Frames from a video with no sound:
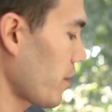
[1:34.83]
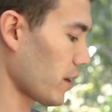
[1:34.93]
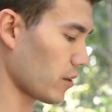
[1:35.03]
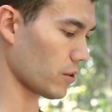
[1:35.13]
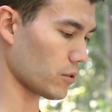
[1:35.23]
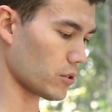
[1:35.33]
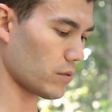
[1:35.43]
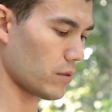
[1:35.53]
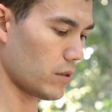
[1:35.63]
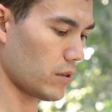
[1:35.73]
that goes.
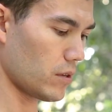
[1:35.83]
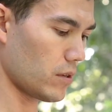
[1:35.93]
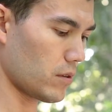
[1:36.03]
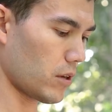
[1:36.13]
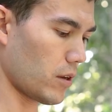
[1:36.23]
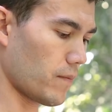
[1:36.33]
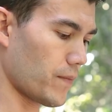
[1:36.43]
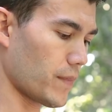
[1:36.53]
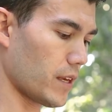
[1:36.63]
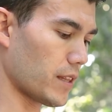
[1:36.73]
Okay,
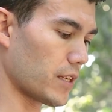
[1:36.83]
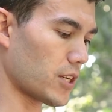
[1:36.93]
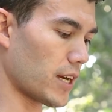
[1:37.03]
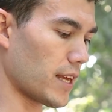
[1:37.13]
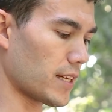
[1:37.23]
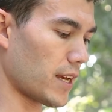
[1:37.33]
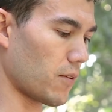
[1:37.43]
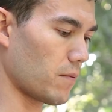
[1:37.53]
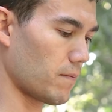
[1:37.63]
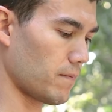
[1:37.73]
and then tighten that down.